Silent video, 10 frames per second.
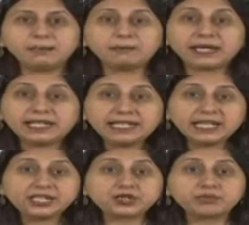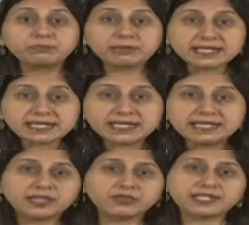may lead to
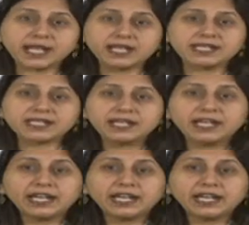misleading results